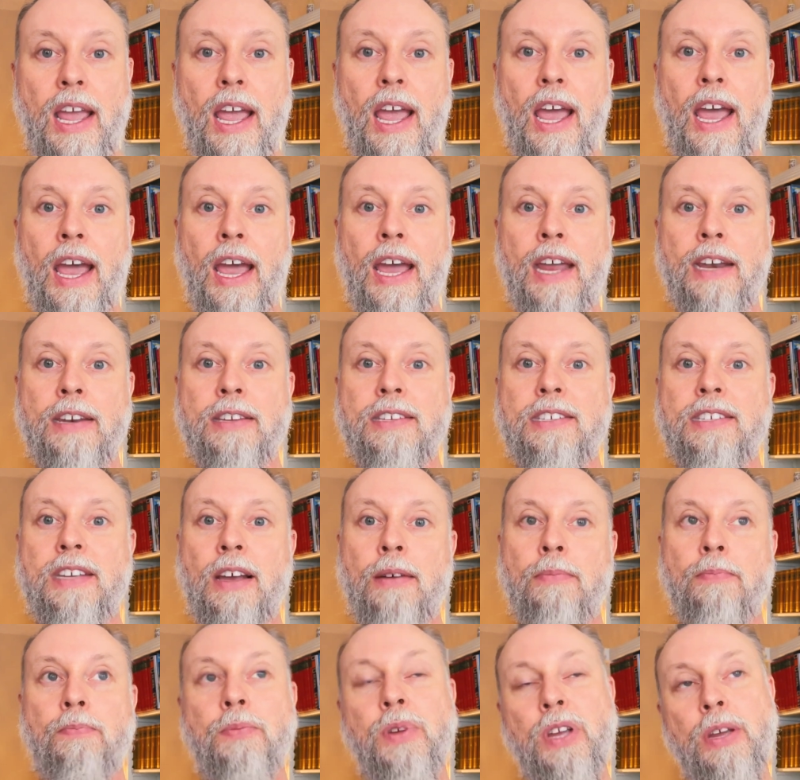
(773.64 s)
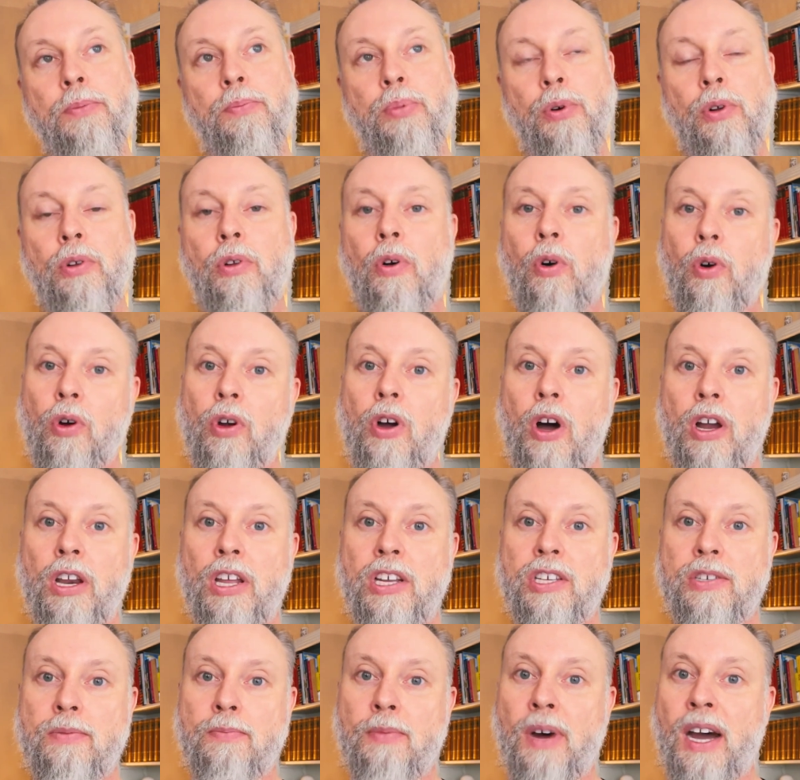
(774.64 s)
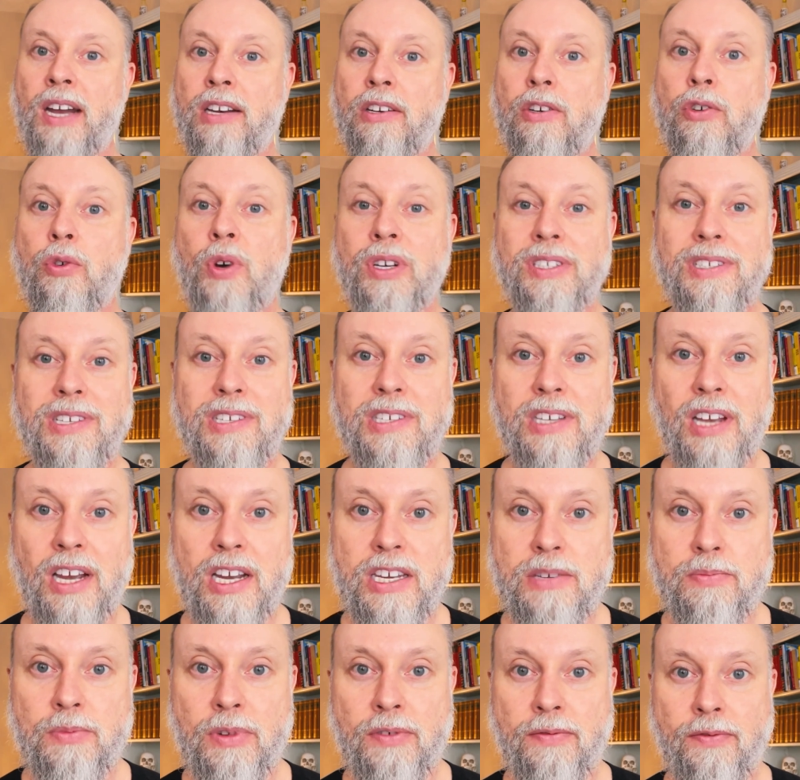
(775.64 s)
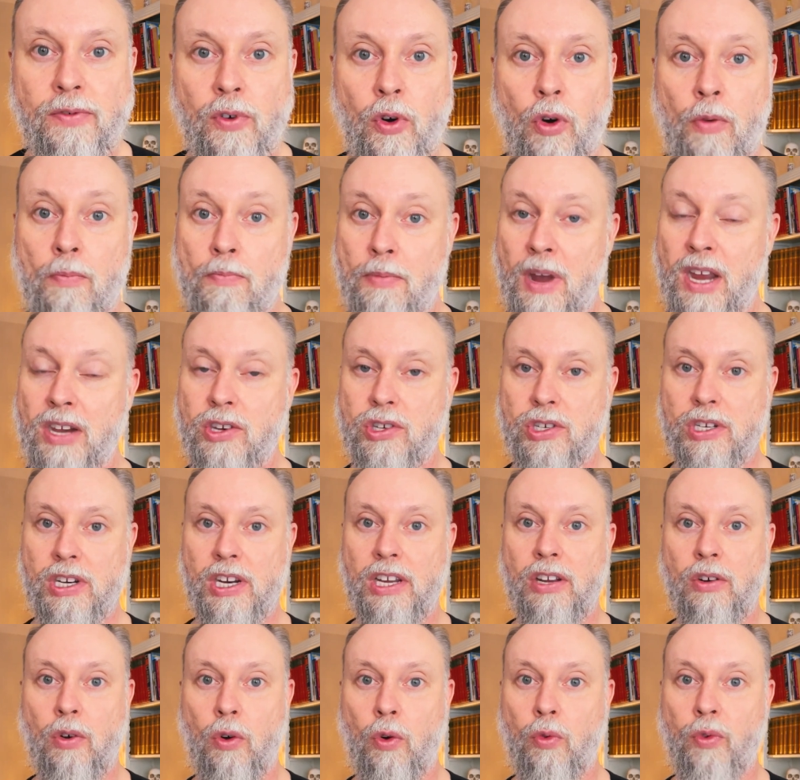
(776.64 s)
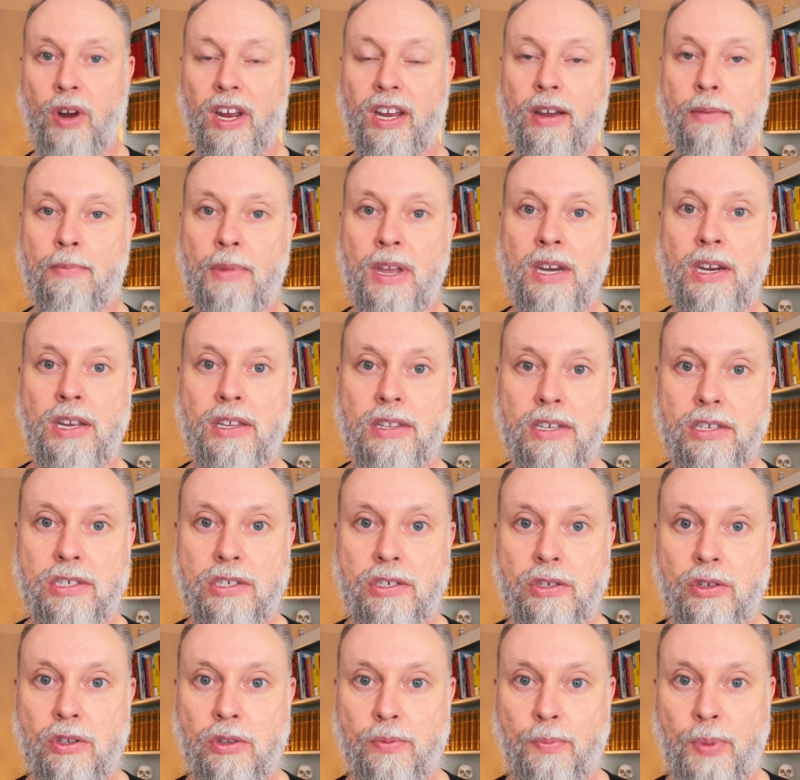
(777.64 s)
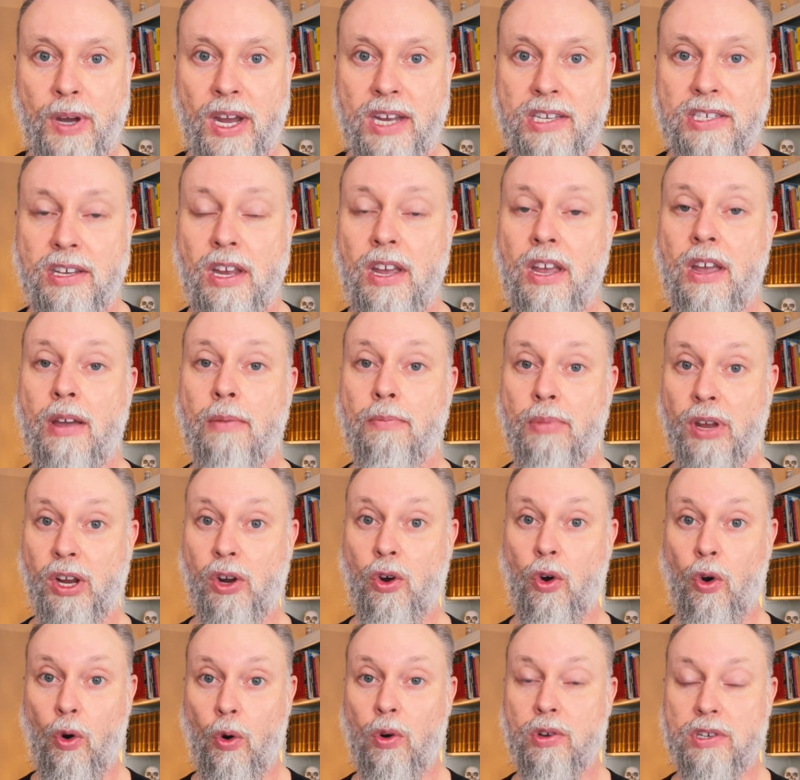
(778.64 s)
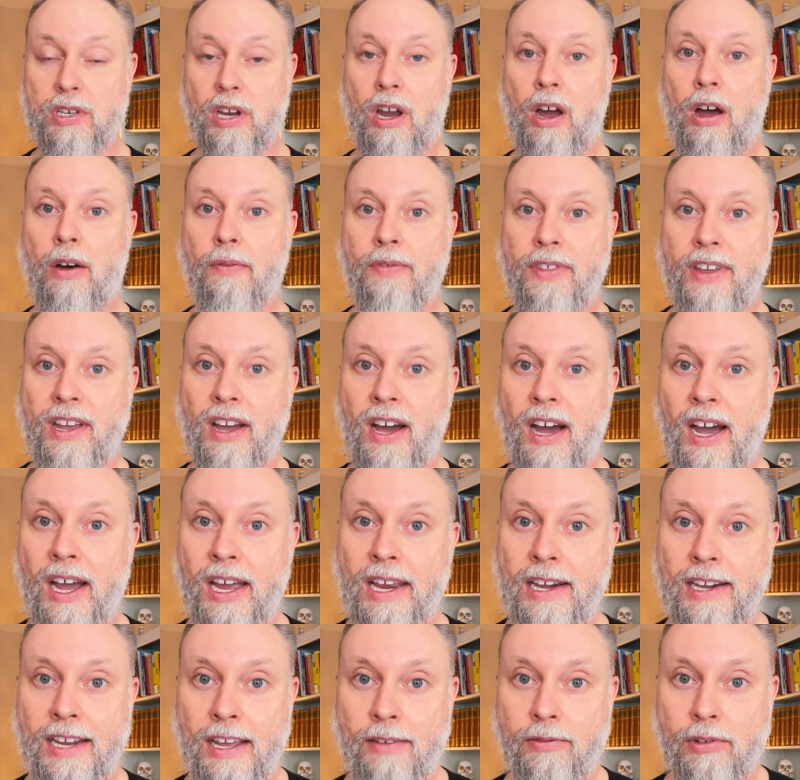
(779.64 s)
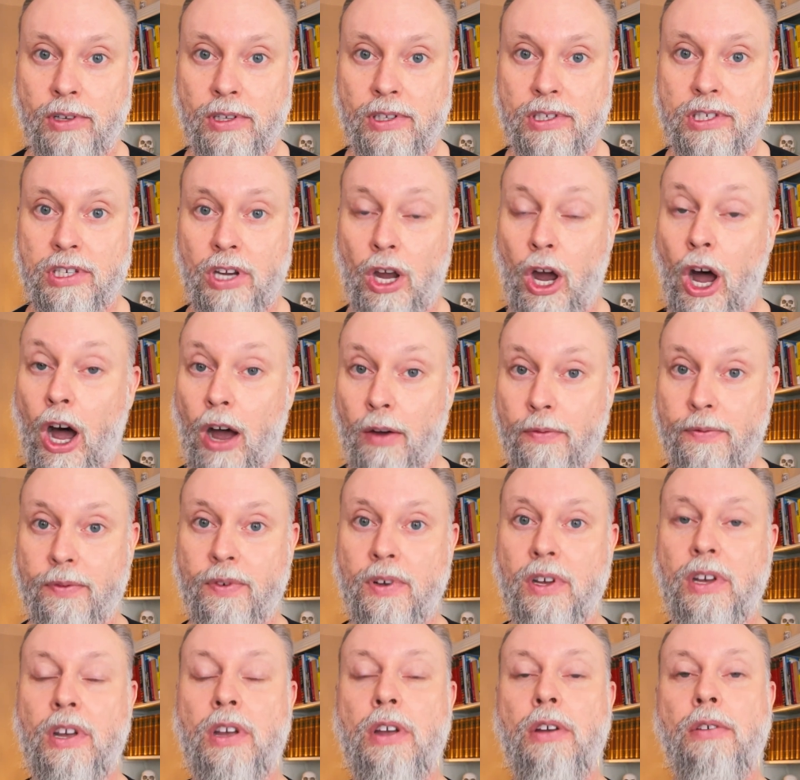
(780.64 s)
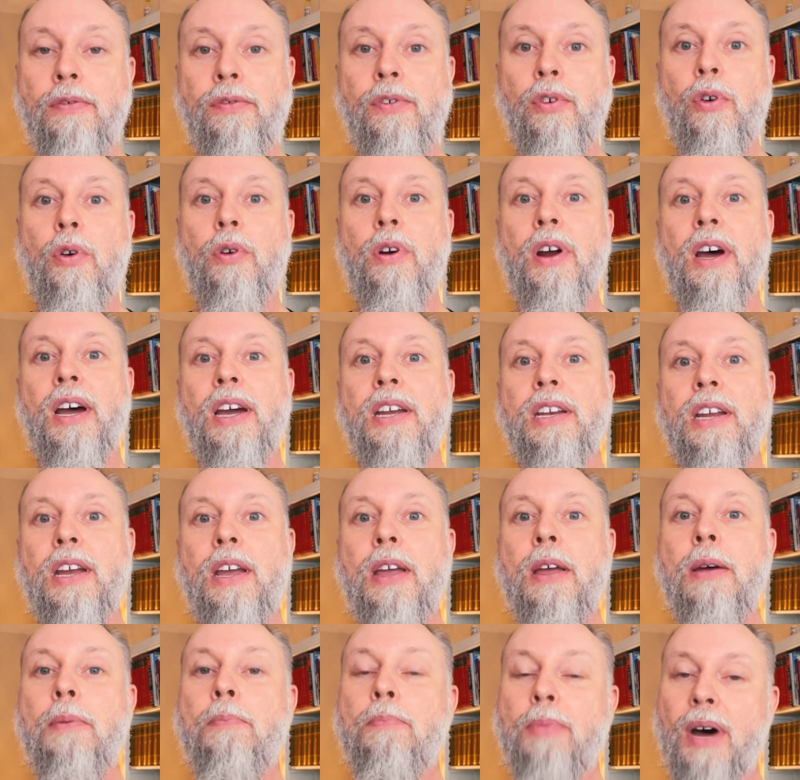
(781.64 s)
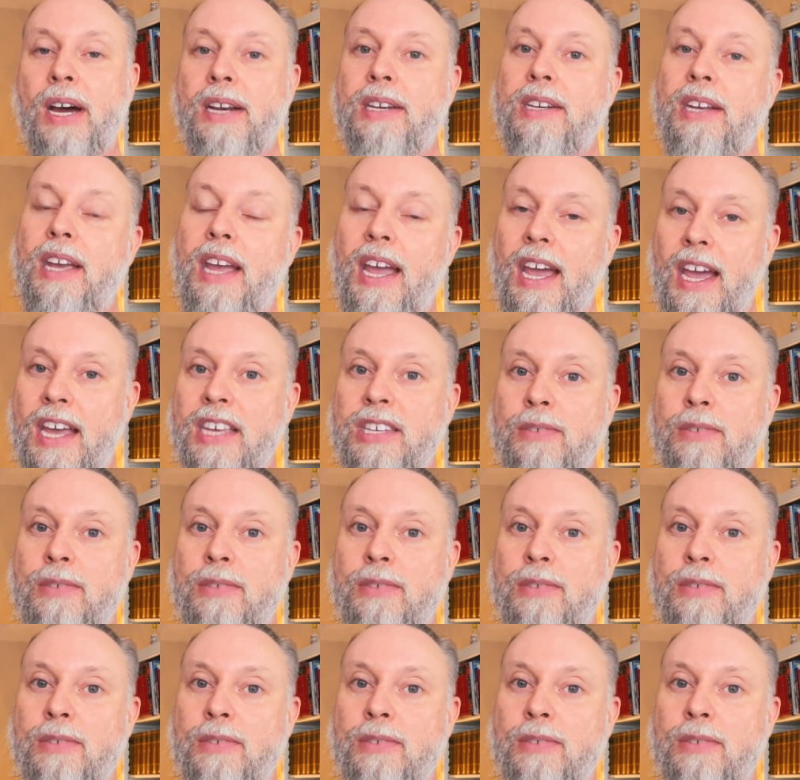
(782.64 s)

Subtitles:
and some people or colleagues might criticize me for mentioning or recommending this toothpaste because of the high levels of fluoride. But as